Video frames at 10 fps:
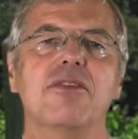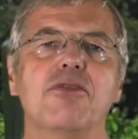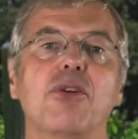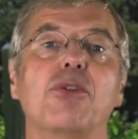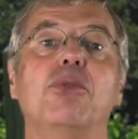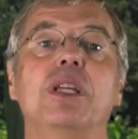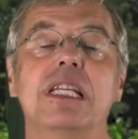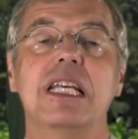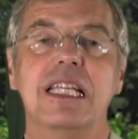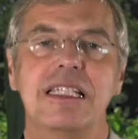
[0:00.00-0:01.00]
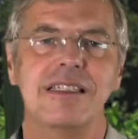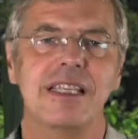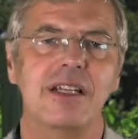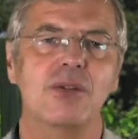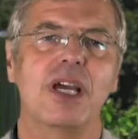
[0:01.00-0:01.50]
for 3 days
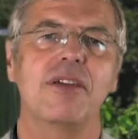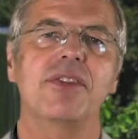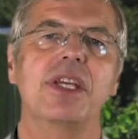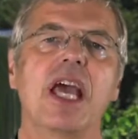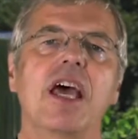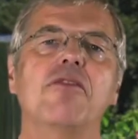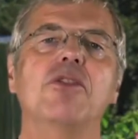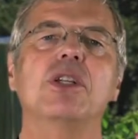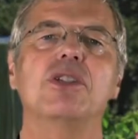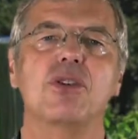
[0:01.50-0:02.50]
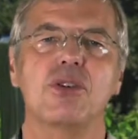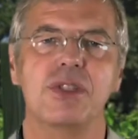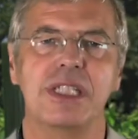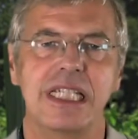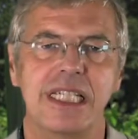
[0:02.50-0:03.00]
than to have the average
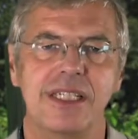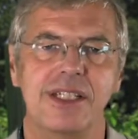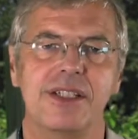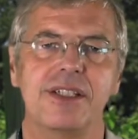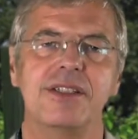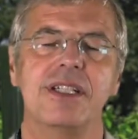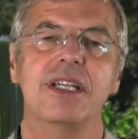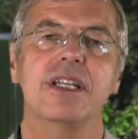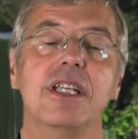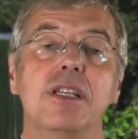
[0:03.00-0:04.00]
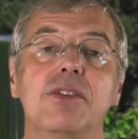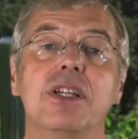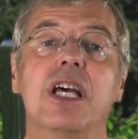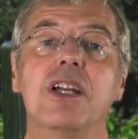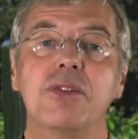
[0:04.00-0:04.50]
over 10 years, even
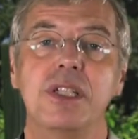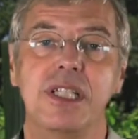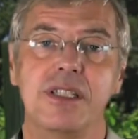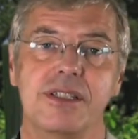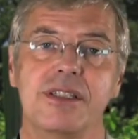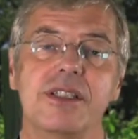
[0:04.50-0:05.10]
in 100 years.